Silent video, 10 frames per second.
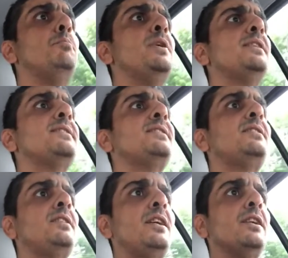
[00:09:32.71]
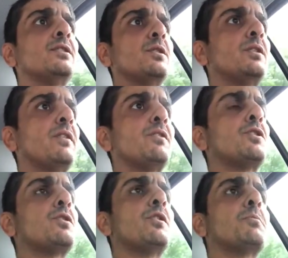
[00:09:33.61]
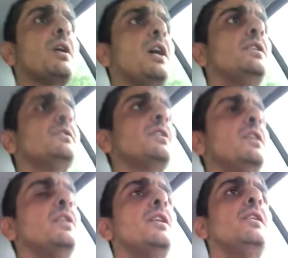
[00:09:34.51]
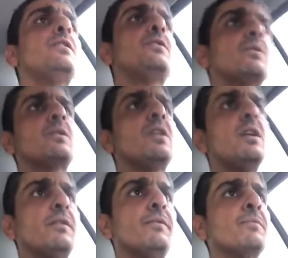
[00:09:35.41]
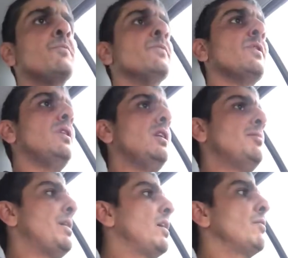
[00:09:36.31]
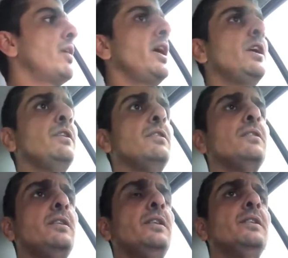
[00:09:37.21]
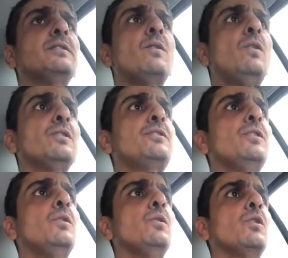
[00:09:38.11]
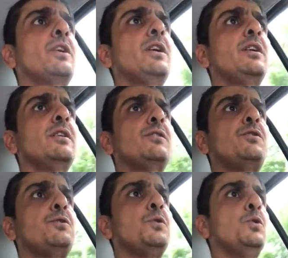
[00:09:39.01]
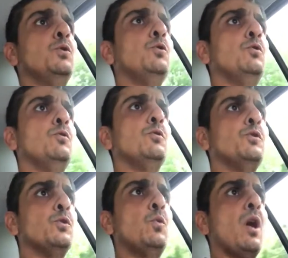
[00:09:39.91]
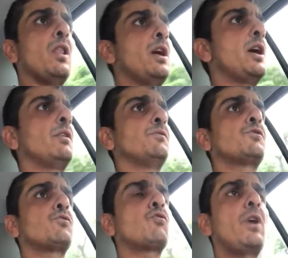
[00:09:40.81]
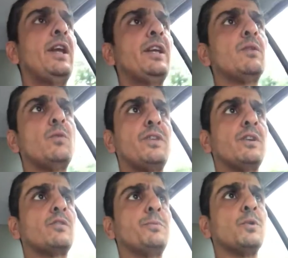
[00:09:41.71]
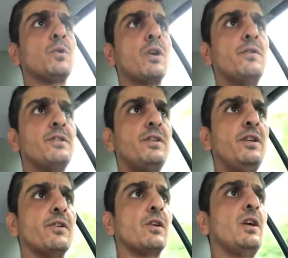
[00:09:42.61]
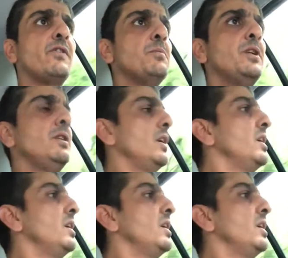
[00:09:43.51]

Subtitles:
BitZ. So definitely show them guys your love. Iran is also looking to do a lot of trading within cryptocurrency, their government.